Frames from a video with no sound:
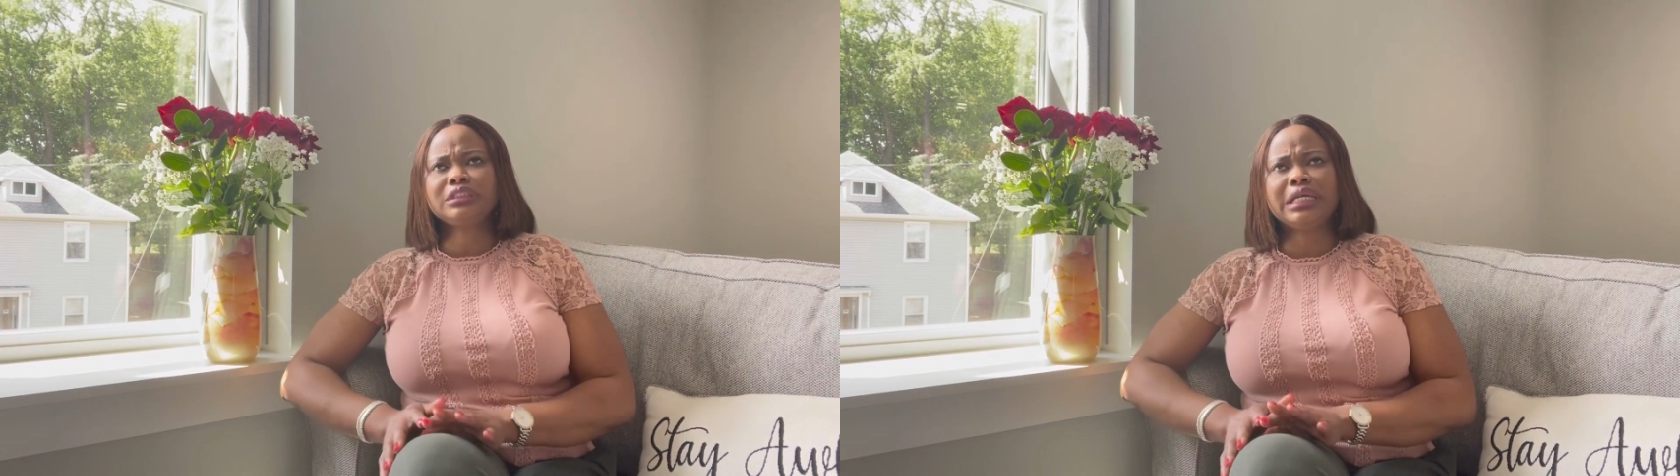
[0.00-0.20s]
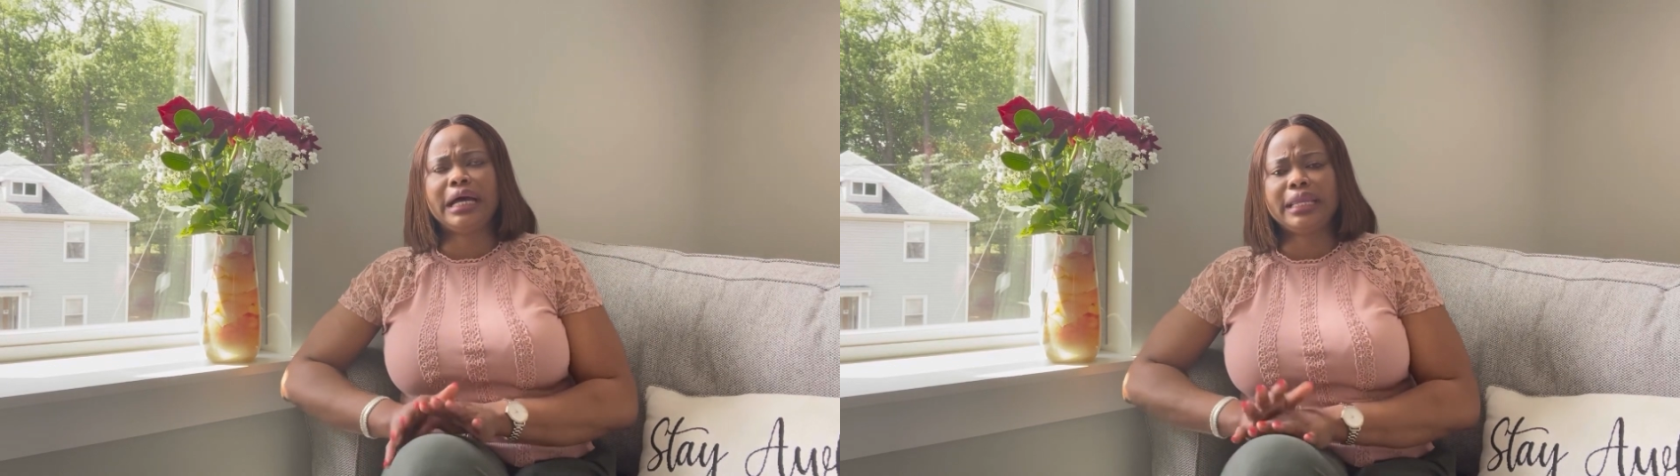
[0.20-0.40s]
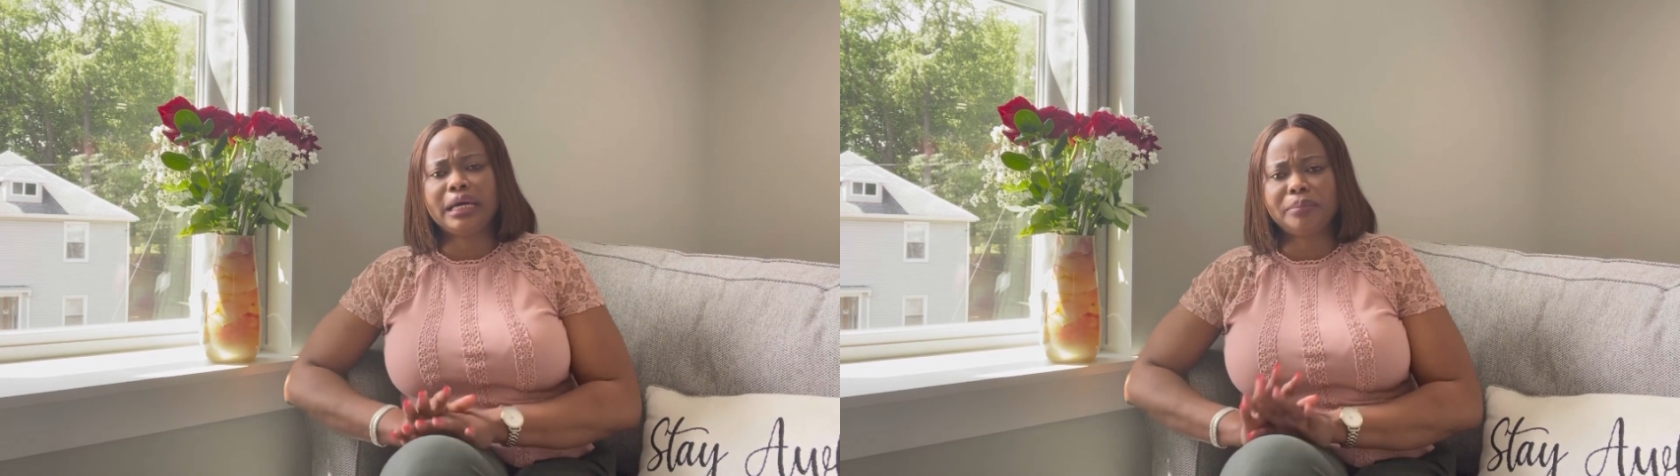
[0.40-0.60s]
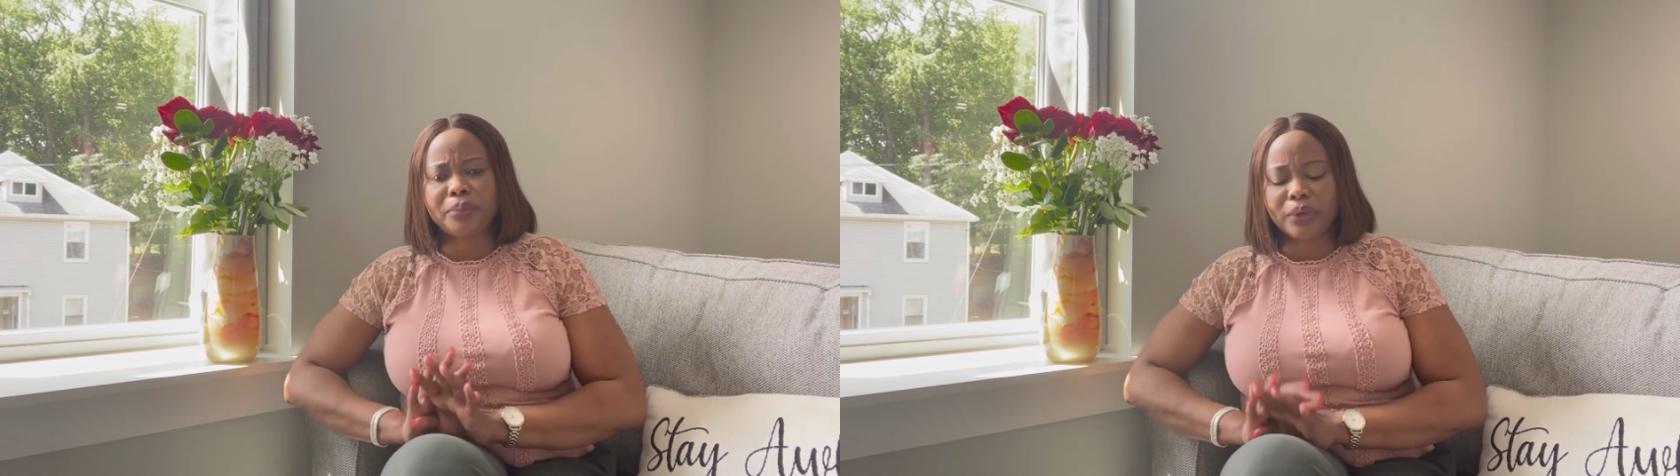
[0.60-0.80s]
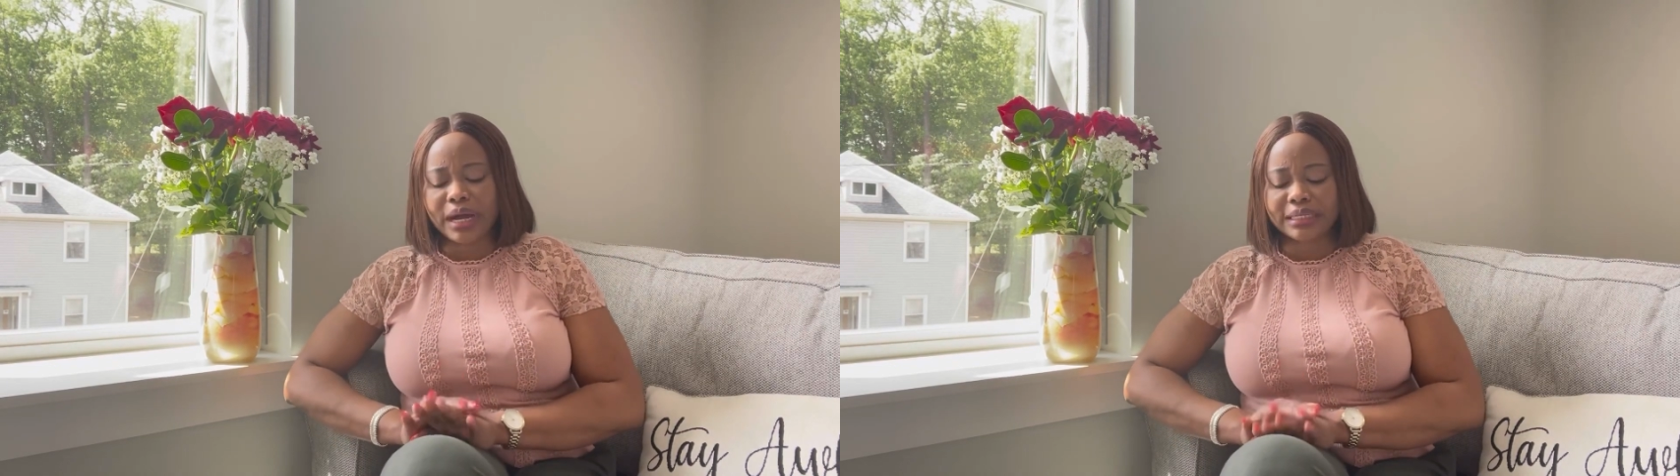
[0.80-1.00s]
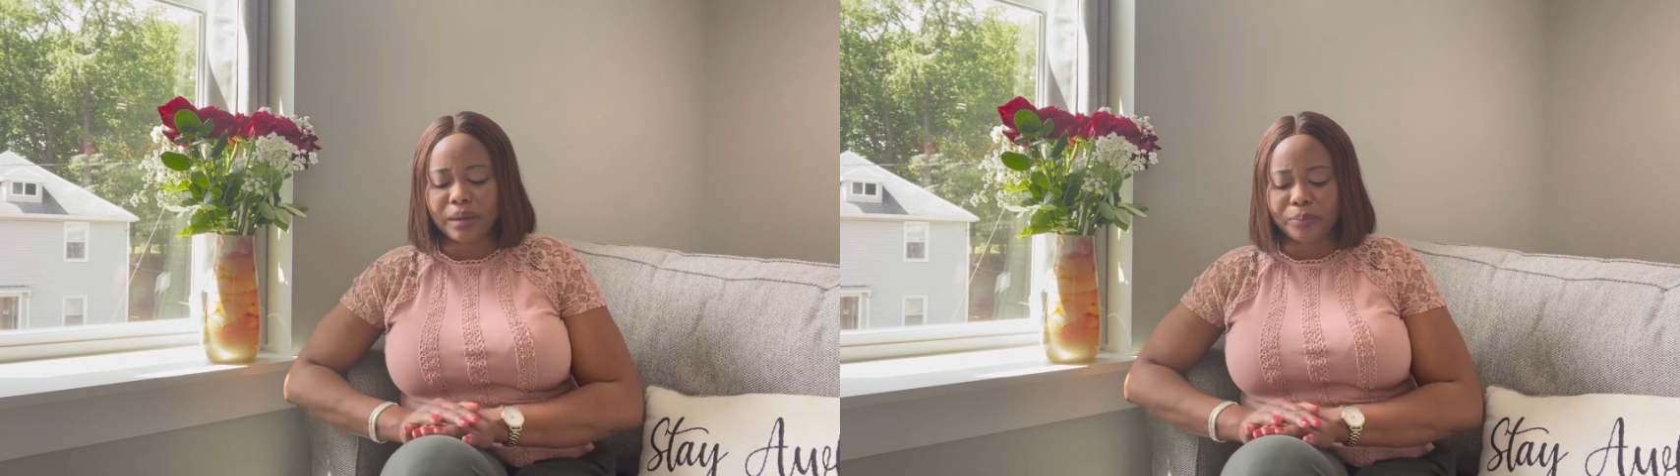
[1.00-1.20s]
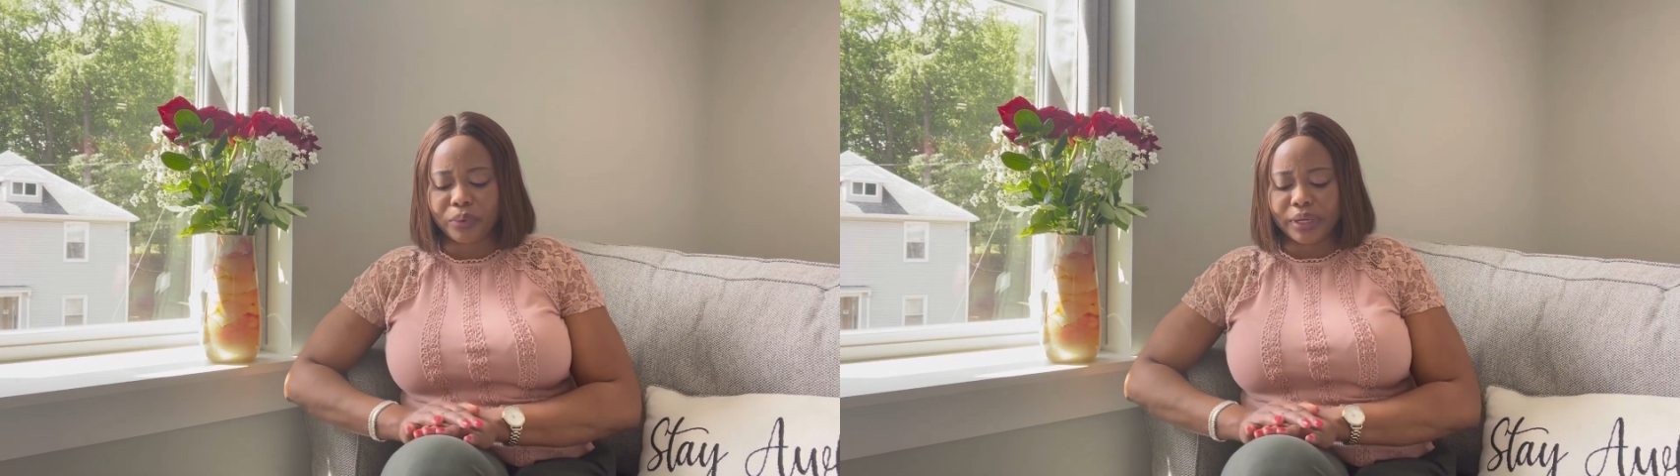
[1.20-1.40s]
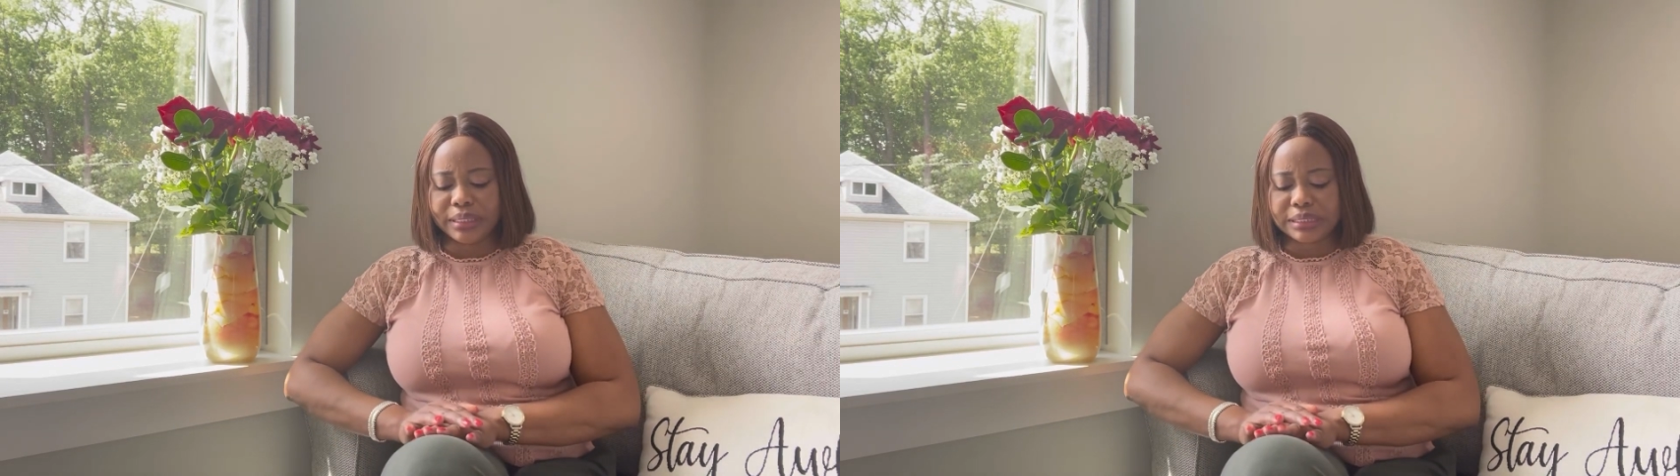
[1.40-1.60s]
And at that
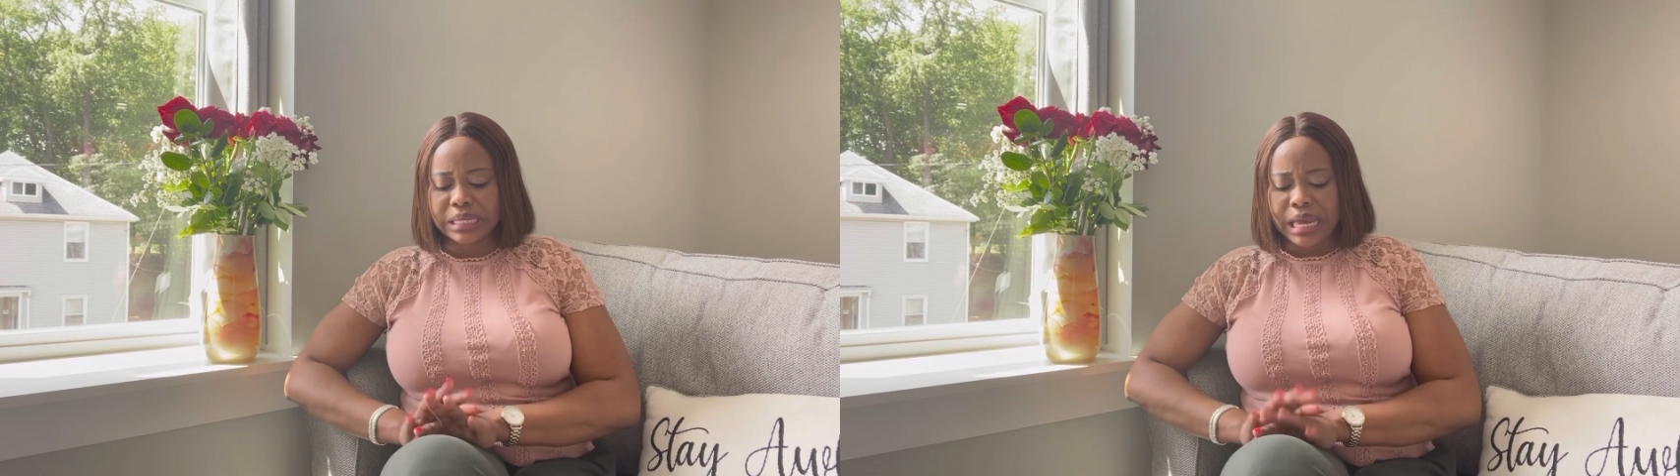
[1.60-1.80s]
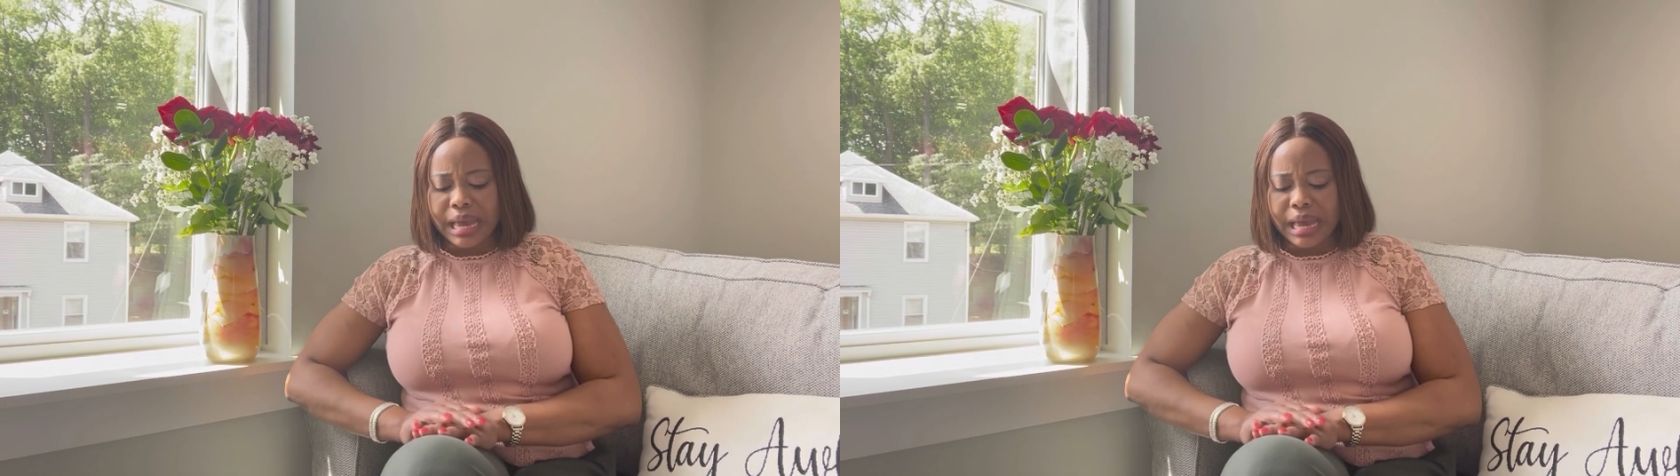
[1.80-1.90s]
point,